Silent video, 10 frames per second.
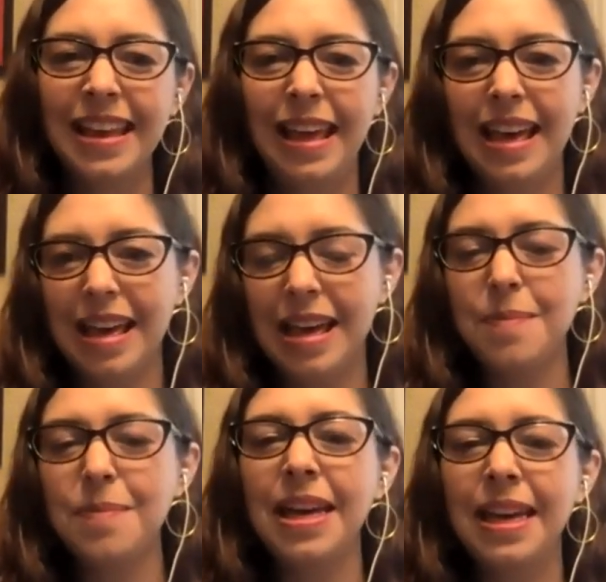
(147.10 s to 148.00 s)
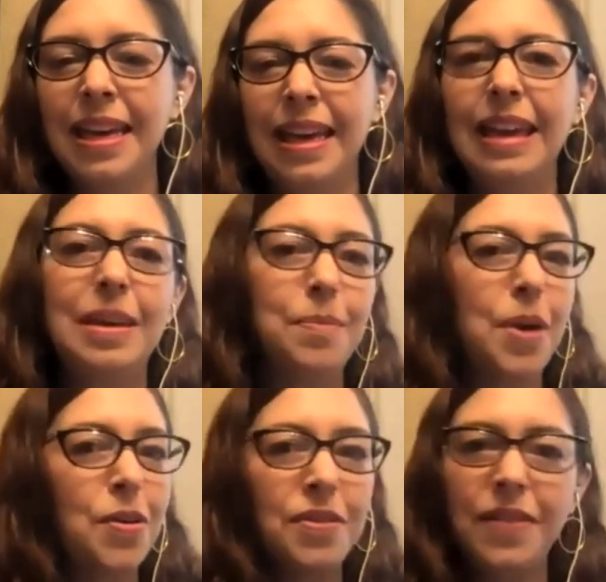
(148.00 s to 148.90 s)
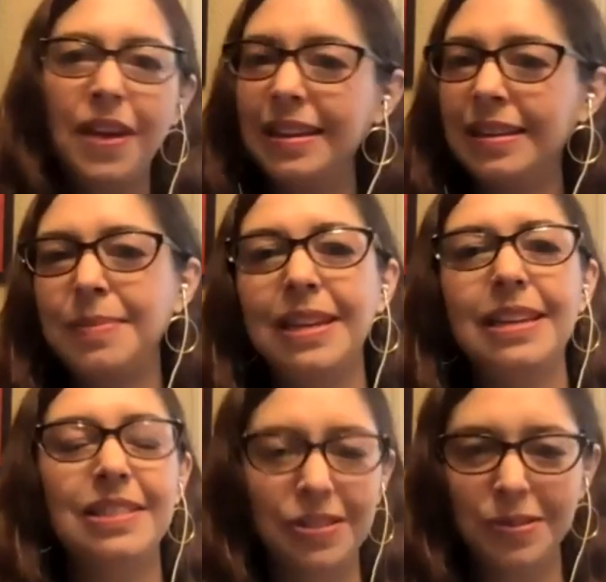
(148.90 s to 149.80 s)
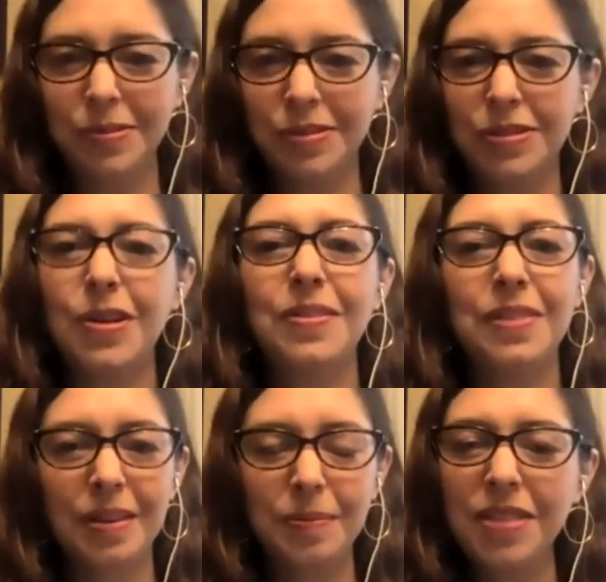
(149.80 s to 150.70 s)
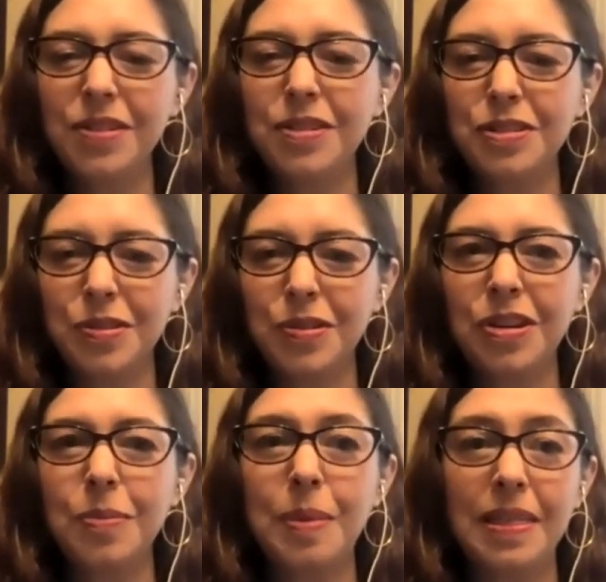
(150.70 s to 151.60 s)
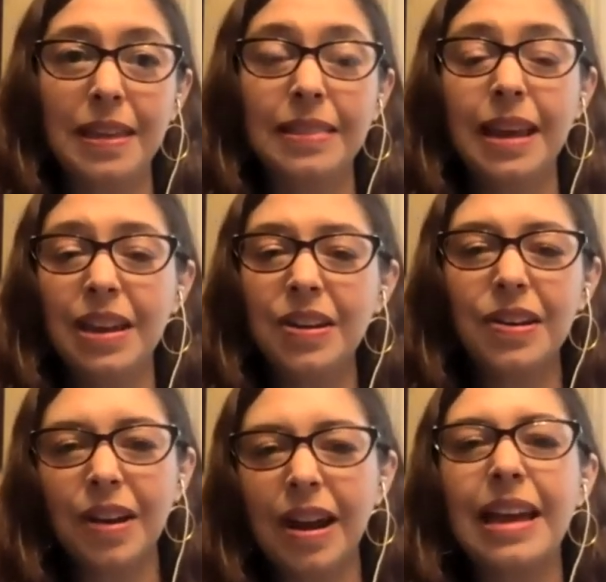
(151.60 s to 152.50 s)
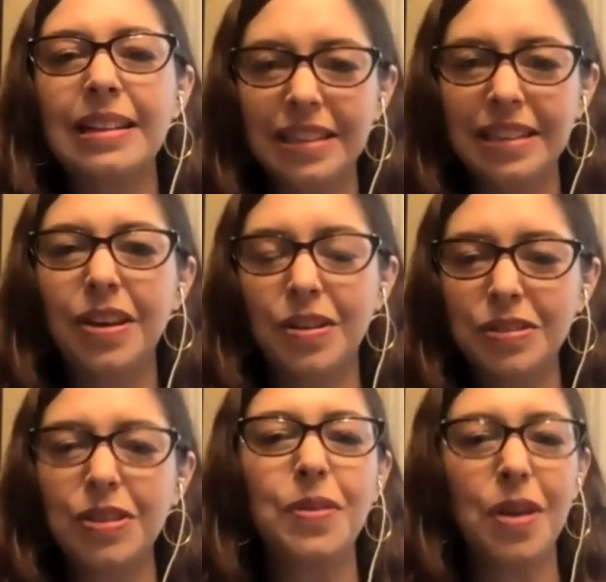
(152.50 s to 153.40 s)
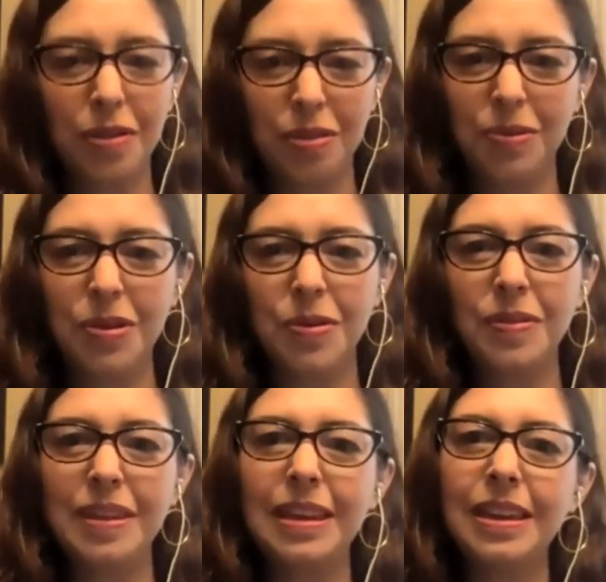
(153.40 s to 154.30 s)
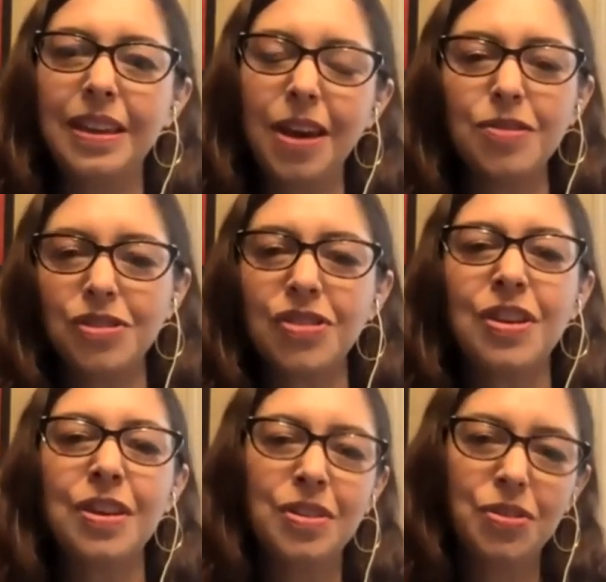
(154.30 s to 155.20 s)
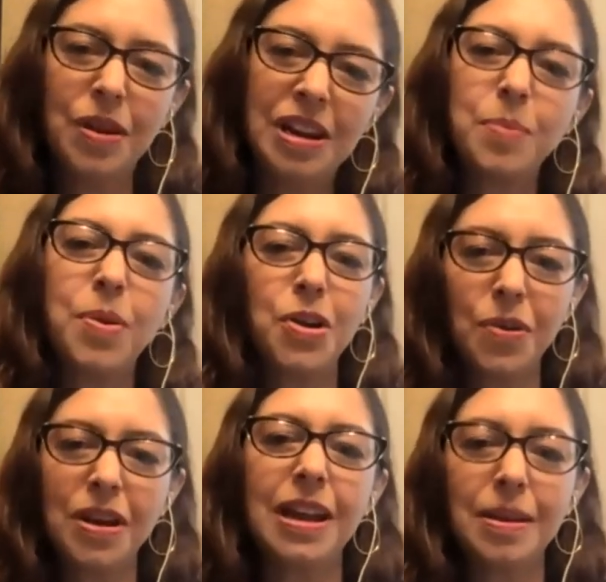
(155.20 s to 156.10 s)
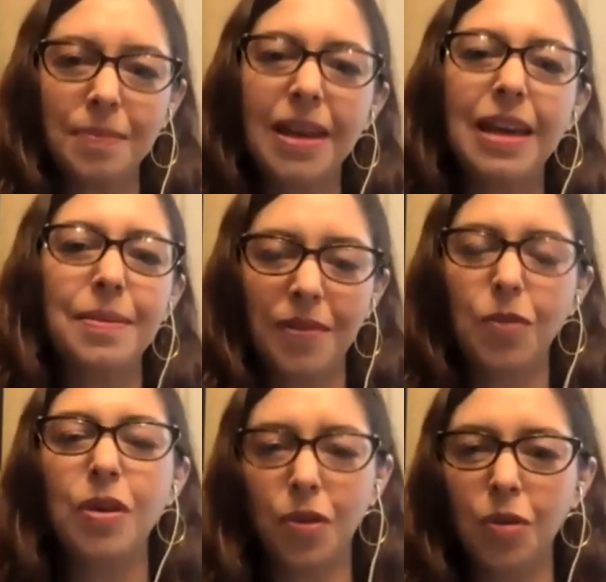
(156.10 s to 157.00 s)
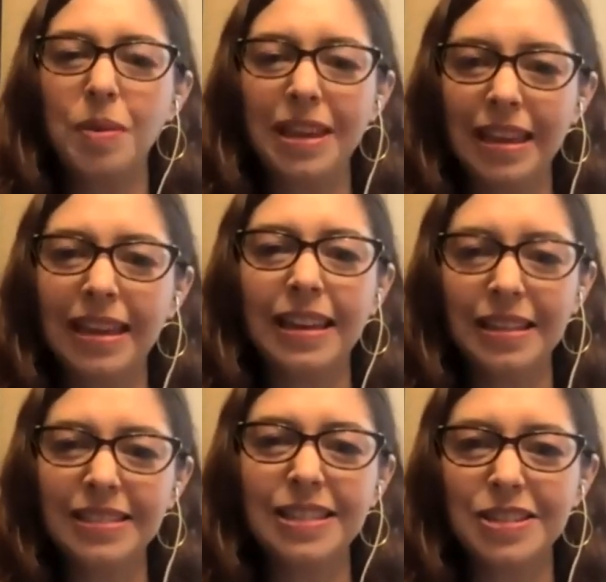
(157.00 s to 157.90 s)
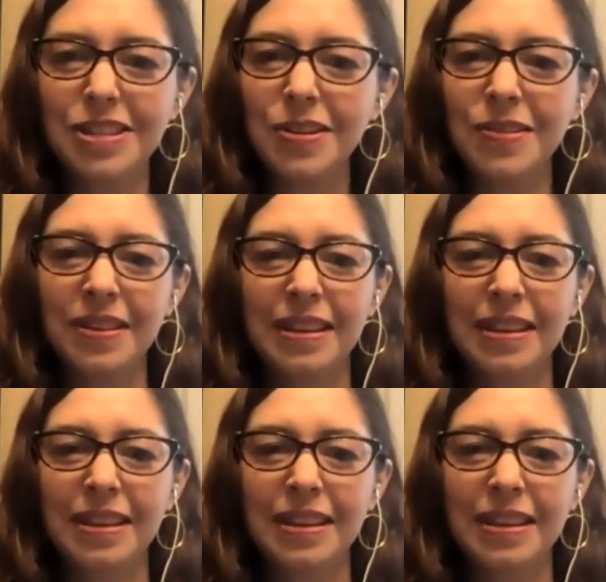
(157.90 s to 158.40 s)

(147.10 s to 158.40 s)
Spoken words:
And it motivated me to start the mothers group. And then later I did also go through the coach training program with Whole Being Institute.